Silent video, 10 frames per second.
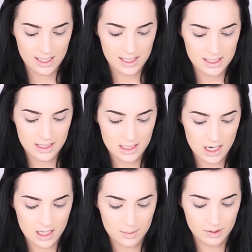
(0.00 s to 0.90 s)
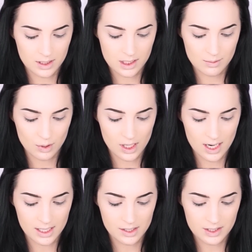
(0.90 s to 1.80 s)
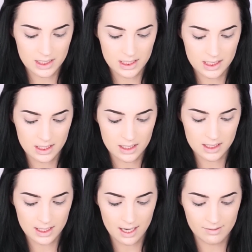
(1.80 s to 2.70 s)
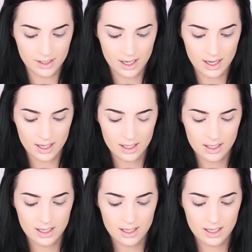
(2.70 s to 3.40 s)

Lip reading: I need to stock up on some more. I use this seriously every day.